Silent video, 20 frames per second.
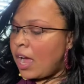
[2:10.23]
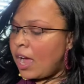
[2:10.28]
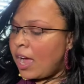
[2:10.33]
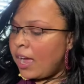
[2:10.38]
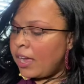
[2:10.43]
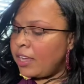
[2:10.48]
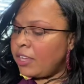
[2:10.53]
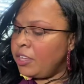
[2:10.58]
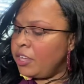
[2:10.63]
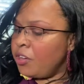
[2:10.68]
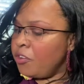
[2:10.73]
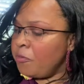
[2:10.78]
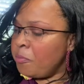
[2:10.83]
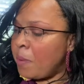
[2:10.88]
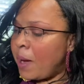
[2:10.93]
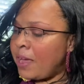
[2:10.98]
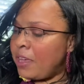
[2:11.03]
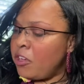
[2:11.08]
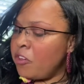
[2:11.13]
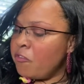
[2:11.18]
you
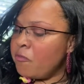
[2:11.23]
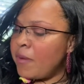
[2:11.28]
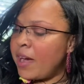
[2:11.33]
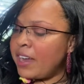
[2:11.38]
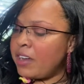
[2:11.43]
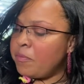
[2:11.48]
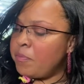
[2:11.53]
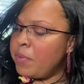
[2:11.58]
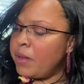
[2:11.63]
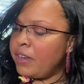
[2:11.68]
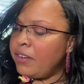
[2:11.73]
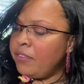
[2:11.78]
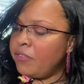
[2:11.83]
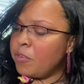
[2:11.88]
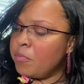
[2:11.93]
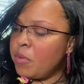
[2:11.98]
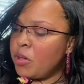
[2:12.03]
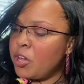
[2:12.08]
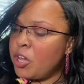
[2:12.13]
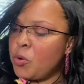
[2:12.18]
might have been
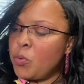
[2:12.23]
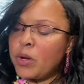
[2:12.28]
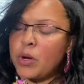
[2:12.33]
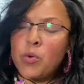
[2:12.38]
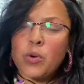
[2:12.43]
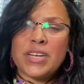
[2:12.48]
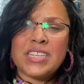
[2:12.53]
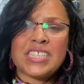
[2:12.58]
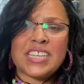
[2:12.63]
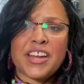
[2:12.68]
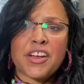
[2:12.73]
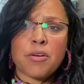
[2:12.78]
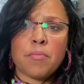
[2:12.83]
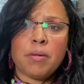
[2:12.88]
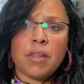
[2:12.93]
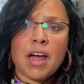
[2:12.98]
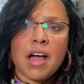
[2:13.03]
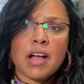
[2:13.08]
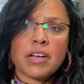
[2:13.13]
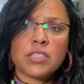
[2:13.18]
familiar with Cuisenaire
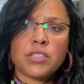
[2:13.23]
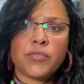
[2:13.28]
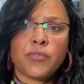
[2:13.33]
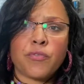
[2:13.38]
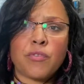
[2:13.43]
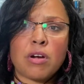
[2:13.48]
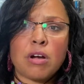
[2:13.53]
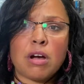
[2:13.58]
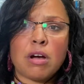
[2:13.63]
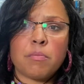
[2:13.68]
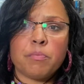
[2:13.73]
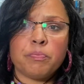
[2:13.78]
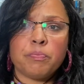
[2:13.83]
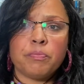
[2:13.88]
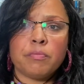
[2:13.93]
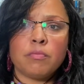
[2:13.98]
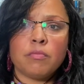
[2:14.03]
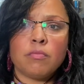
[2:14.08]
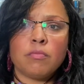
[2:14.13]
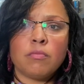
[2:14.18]
blocks from
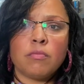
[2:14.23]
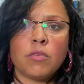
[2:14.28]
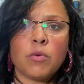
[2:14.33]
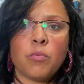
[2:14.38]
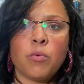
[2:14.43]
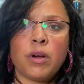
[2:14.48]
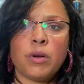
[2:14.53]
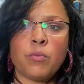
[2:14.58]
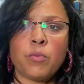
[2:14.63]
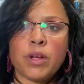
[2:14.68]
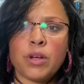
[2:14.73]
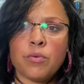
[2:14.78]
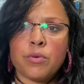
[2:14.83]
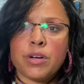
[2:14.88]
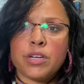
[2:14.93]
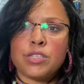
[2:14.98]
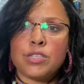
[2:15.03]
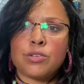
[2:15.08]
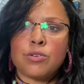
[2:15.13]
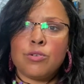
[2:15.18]
when we were
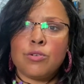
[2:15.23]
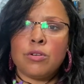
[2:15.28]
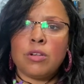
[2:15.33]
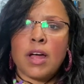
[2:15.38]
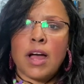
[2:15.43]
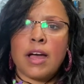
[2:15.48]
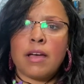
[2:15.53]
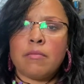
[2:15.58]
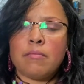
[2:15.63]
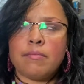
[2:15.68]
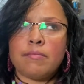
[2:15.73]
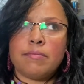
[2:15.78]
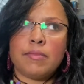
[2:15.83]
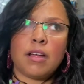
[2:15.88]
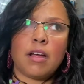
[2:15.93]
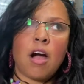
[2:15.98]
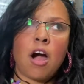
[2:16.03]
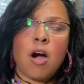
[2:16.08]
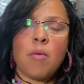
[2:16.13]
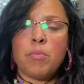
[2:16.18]
in school. I'm
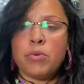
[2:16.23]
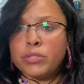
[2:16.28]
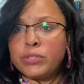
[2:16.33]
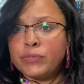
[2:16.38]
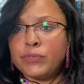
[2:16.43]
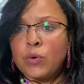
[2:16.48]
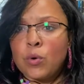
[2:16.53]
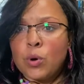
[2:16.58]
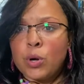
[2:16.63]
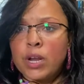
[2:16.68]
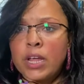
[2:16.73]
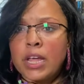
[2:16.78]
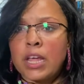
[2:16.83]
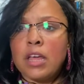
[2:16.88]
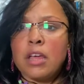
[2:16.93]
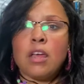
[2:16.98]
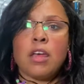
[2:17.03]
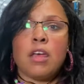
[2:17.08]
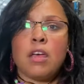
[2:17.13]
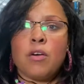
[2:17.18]
almost 40.
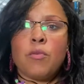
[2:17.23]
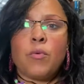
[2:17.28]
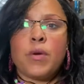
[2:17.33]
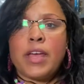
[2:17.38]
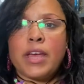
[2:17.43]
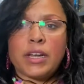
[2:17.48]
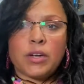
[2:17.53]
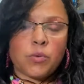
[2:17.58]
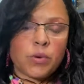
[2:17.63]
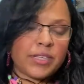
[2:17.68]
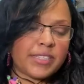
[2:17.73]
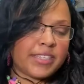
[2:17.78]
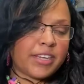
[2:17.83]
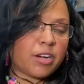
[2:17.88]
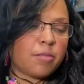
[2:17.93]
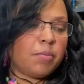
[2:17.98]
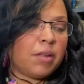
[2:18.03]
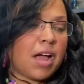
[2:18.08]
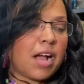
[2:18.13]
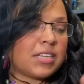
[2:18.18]
We had
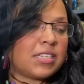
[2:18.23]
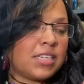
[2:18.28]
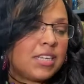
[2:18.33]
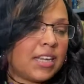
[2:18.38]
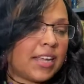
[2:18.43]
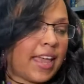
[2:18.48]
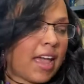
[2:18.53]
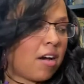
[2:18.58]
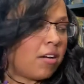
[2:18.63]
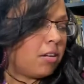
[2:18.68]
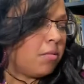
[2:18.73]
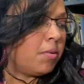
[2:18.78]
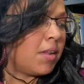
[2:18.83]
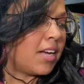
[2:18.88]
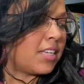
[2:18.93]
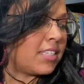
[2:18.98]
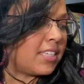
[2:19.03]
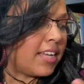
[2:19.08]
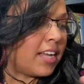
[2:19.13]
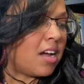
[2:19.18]
Cuisenaire blocks and the counting
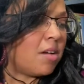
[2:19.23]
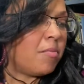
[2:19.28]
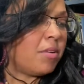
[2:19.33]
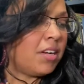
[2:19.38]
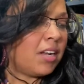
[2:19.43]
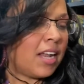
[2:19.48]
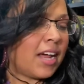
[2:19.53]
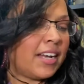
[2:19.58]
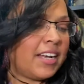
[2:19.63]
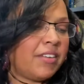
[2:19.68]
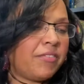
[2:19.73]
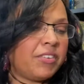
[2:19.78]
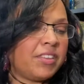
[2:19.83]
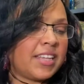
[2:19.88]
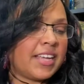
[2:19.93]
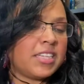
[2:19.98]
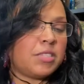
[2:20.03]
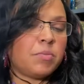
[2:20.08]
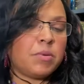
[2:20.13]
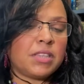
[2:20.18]
blocks. They come in a lot of different
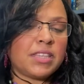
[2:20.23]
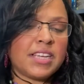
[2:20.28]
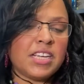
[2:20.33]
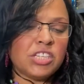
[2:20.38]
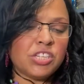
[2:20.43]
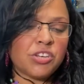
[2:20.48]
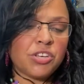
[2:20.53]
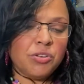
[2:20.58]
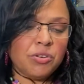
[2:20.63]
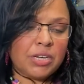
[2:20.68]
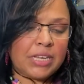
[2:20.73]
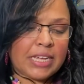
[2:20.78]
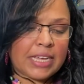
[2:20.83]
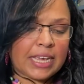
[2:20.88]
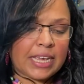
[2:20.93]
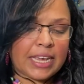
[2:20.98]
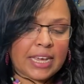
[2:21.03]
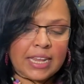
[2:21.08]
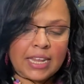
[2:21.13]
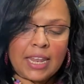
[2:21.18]
things, but these are unique
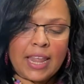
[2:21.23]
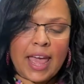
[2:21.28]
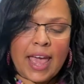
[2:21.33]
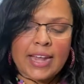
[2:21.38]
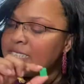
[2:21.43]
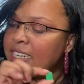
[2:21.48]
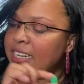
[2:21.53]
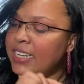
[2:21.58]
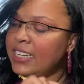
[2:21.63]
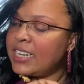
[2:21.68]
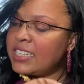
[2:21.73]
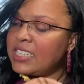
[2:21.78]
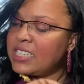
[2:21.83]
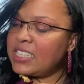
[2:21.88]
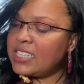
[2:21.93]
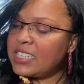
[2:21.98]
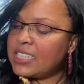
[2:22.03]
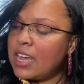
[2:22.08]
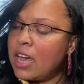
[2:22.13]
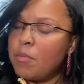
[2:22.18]
in that it doesn't
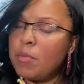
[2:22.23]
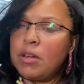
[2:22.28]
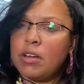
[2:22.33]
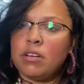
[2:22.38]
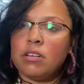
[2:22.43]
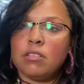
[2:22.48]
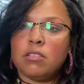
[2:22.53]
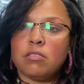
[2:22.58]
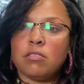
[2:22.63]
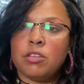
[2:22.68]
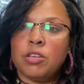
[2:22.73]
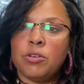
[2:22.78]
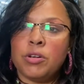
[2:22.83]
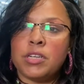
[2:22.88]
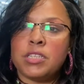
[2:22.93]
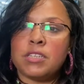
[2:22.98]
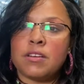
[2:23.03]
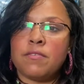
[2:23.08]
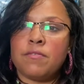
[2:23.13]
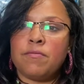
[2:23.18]
just come in
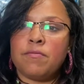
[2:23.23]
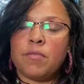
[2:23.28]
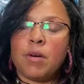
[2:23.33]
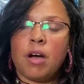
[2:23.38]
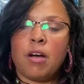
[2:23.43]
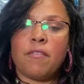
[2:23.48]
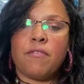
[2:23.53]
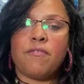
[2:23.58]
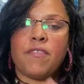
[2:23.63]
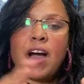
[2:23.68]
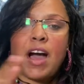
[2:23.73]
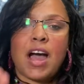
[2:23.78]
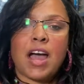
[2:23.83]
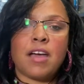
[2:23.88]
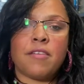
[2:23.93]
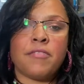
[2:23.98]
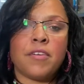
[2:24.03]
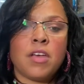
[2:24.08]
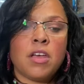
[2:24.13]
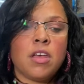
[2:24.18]
units of
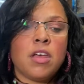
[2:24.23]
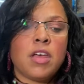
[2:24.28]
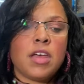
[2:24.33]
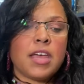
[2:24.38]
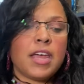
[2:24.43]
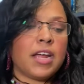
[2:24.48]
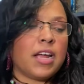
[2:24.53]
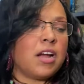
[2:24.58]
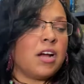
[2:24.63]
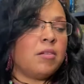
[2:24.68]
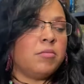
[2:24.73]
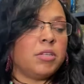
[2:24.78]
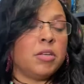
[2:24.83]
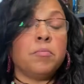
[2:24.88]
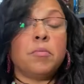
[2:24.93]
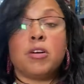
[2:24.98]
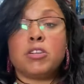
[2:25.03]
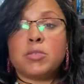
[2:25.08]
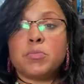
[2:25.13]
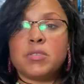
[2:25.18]
5. It comes in
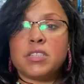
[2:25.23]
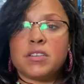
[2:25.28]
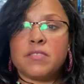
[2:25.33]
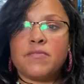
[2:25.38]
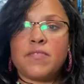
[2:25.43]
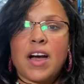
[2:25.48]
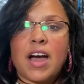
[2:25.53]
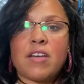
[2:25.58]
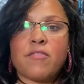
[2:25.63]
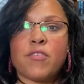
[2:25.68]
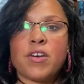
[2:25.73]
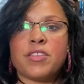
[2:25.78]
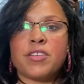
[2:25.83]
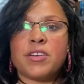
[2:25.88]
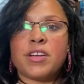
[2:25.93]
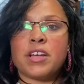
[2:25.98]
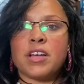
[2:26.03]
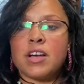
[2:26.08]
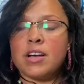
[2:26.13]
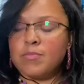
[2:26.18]
multiples of 5, rather.
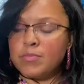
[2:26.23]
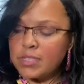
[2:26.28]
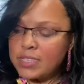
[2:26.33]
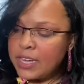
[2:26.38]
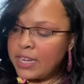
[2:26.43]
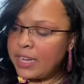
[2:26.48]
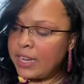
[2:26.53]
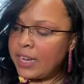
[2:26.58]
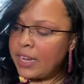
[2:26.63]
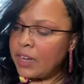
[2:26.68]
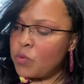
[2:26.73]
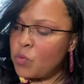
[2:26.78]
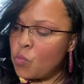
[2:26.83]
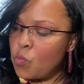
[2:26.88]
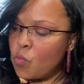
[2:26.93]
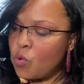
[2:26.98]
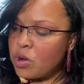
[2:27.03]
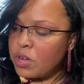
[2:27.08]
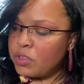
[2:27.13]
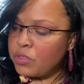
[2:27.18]
It comes in
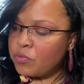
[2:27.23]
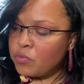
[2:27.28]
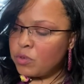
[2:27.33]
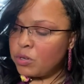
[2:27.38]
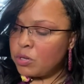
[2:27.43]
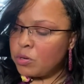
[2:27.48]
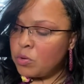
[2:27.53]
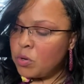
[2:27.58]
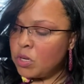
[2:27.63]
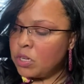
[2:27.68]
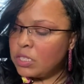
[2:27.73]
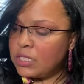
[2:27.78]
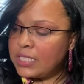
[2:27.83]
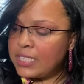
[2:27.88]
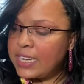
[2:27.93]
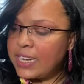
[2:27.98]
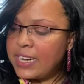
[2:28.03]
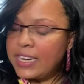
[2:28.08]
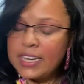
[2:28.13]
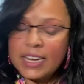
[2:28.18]
1 through
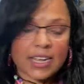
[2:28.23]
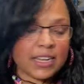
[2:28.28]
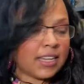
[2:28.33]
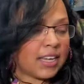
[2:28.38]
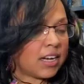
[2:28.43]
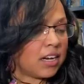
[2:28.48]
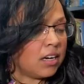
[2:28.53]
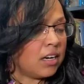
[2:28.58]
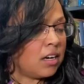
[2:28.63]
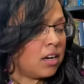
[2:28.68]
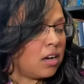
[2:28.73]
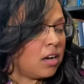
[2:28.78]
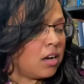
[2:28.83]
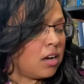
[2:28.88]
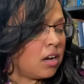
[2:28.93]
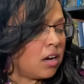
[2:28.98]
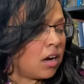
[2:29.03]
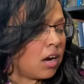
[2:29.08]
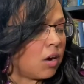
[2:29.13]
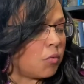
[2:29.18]
10 and then
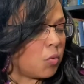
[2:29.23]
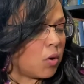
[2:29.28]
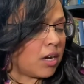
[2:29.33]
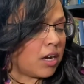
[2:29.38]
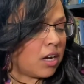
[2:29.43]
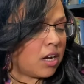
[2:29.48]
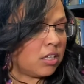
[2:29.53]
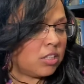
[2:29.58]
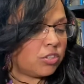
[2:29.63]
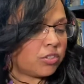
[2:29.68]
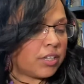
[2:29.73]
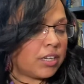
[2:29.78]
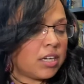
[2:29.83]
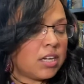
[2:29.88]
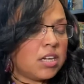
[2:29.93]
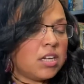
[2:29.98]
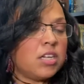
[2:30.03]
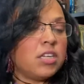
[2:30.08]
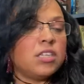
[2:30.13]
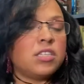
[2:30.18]
a 100.
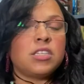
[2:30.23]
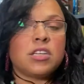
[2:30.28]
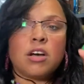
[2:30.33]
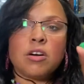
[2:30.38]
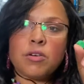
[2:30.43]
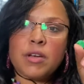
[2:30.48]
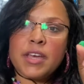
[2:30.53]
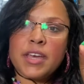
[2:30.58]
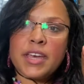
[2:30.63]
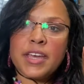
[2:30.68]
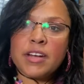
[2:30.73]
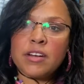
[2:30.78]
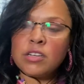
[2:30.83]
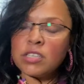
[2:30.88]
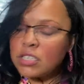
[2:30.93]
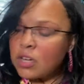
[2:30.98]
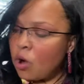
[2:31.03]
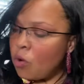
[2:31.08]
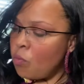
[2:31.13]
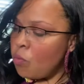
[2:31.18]
So
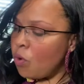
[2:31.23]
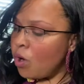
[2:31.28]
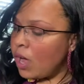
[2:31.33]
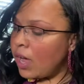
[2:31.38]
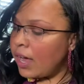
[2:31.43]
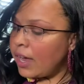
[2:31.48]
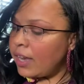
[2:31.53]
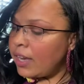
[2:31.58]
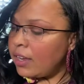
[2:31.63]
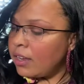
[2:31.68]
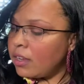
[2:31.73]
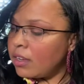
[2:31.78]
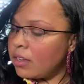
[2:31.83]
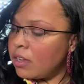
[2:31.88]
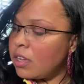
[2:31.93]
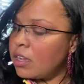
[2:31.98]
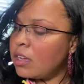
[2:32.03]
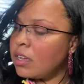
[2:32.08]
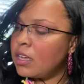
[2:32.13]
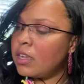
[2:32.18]
here's a 1.
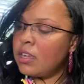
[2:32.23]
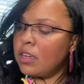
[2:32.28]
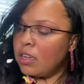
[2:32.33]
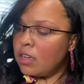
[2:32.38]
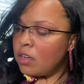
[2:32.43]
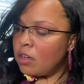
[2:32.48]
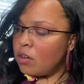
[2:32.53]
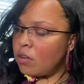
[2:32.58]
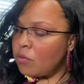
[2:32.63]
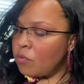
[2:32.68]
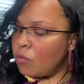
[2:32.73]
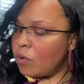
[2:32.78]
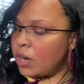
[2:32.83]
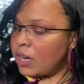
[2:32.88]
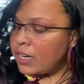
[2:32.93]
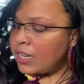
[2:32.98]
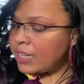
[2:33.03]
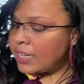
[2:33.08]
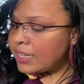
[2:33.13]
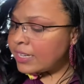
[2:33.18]

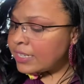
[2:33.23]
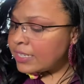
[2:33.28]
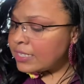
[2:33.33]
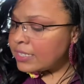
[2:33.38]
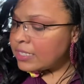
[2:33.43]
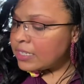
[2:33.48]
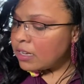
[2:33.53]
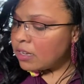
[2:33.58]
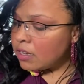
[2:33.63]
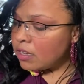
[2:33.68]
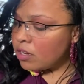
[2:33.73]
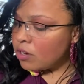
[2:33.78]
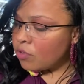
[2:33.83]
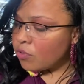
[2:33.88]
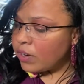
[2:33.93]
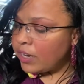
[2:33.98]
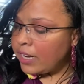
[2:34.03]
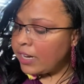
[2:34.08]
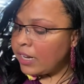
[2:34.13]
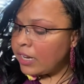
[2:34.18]
1 is
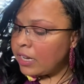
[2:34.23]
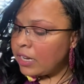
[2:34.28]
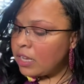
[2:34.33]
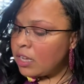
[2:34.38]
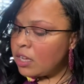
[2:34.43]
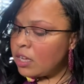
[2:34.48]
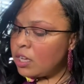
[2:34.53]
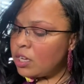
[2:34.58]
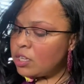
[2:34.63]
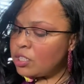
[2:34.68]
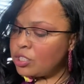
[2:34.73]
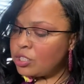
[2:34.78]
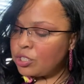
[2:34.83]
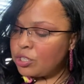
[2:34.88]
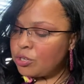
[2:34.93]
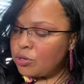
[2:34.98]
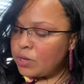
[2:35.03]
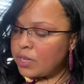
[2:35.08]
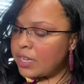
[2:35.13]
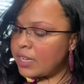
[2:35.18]
green.
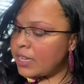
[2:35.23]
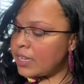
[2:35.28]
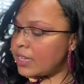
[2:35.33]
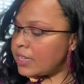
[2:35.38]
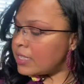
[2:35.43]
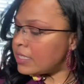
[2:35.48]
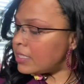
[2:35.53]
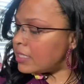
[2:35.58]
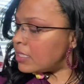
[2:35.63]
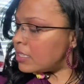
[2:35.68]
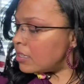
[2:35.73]
2 is